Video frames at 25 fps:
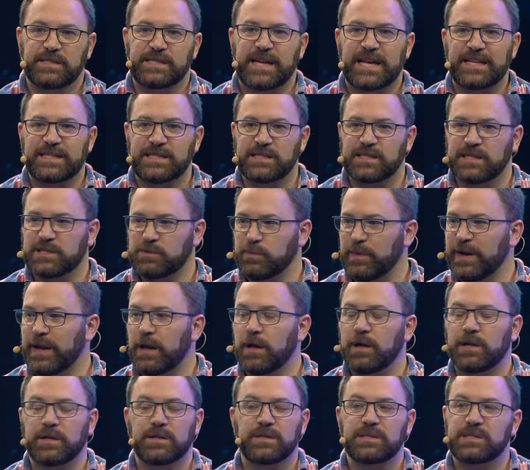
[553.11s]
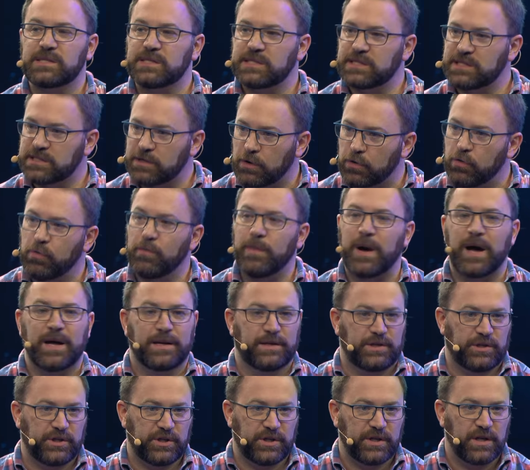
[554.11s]
testers, we learned so
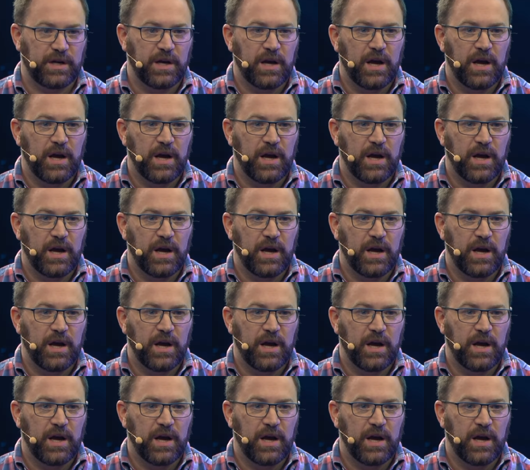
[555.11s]
much.